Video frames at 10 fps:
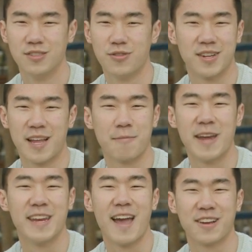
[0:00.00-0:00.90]
dressed like
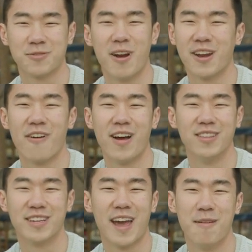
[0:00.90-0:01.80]
maniacs running
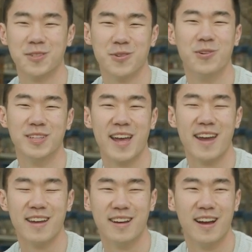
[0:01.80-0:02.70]
around the campus all
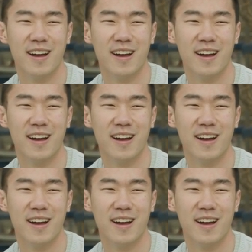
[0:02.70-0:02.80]
day,